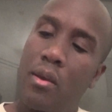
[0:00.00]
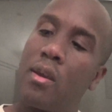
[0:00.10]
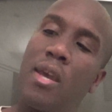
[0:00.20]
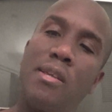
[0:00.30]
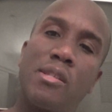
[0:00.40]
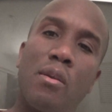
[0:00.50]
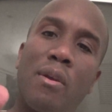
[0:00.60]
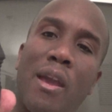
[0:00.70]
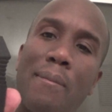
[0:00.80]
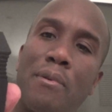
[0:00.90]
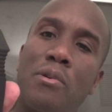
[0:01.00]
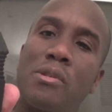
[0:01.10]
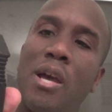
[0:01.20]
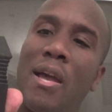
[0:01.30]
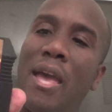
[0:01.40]
Keystone
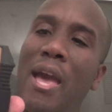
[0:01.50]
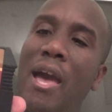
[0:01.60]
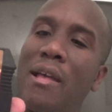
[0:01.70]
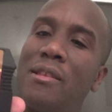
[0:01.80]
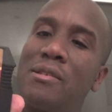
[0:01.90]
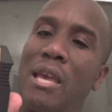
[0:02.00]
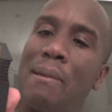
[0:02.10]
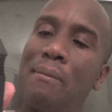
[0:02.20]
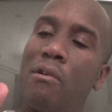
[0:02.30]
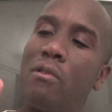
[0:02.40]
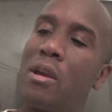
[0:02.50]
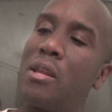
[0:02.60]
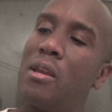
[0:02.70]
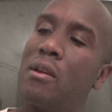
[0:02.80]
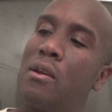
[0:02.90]
Capers. I had this game
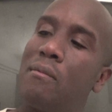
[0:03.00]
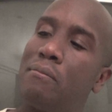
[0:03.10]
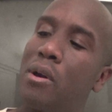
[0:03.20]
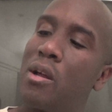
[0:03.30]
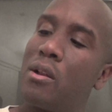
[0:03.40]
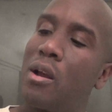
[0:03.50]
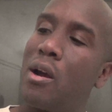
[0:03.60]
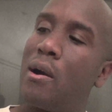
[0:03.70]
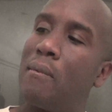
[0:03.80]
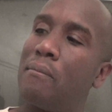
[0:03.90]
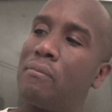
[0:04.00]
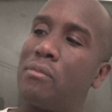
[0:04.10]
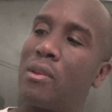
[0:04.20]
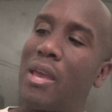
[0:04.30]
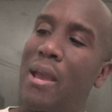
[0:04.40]
already, but
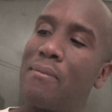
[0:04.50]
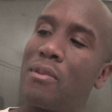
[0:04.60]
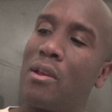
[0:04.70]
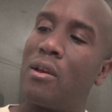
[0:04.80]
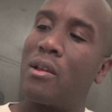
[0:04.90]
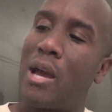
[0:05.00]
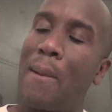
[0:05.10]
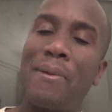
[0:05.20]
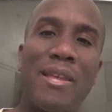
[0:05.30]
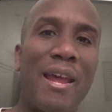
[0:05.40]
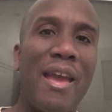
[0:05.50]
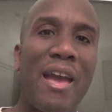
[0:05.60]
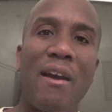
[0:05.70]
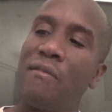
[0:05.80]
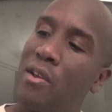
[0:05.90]
the copy that I
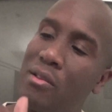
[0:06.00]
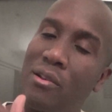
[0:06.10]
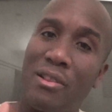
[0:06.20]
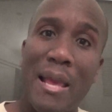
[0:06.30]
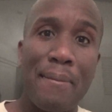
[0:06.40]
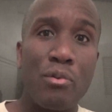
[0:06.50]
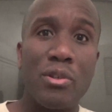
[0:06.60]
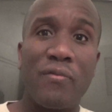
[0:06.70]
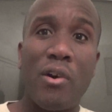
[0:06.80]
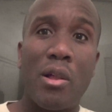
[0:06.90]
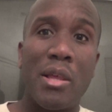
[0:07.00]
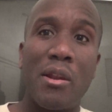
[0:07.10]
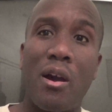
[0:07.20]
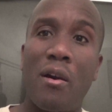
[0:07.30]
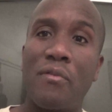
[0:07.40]
have, the label was falling
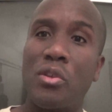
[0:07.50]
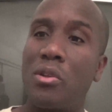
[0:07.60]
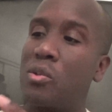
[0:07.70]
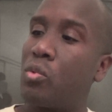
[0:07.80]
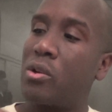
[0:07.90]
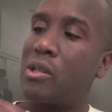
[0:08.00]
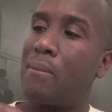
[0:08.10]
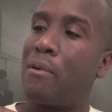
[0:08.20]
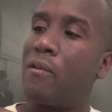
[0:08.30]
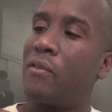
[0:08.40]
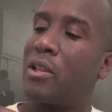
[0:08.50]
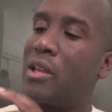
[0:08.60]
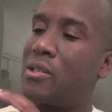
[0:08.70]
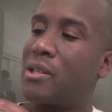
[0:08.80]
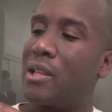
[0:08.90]
off, so this worked out perfectly.
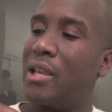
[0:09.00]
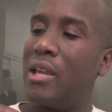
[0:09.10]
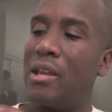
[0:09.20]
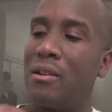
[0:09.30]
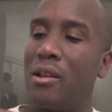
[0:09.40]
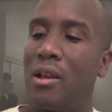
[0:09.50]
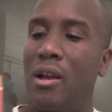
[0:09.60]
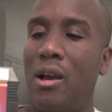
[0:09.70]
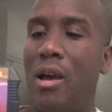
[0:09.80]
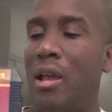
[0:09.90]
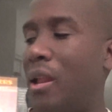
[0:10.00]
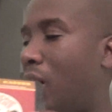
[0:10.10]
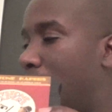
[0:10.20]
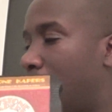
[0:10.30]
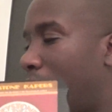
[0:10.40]
It's clean, and I
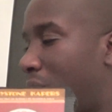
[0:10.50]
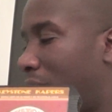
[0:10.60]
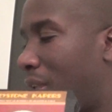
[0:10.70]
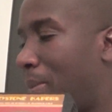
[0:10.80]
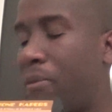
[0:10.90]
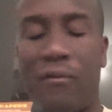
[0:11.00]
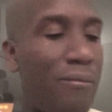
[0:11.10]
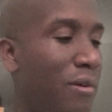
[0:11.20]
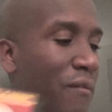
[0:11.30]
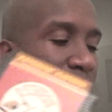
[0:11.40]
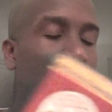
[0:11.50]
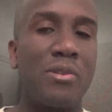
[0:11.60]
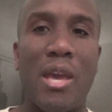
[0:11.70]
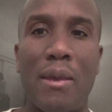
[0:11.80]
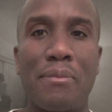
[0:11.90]
also got the label for both of those
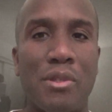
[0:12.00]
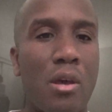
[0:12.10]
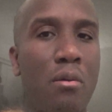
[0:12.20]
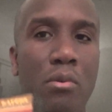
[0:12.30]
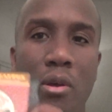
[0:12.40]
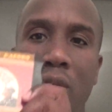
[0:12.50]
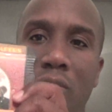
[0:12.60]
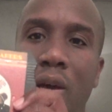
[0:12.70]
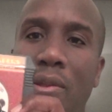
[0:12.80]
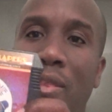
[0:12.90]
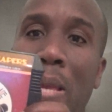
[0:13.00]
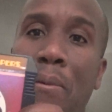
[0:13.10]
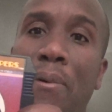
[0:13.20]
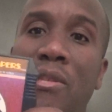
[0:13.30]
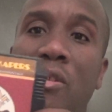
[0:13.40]
games, so I'm not label
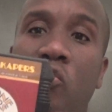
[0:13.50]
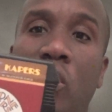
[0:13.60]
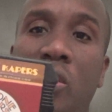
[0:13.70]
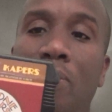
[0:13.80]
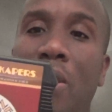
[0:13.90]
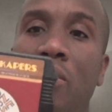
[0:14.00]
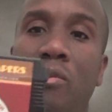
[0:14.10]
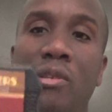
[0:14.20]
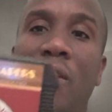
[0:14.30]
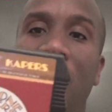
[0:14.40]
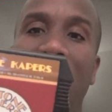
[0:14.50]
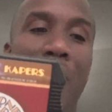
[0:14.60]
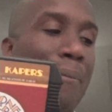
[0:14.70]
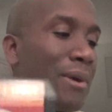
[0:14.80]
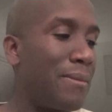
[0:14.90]
but the instruction manual, so definitely
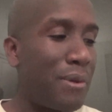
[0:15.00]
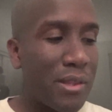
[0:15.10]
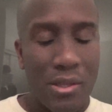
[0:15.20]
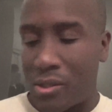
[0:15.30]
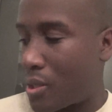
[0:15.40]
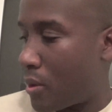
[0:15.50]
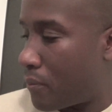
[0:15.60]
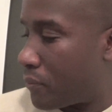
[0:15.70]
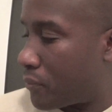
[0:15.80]
happy to pick this up.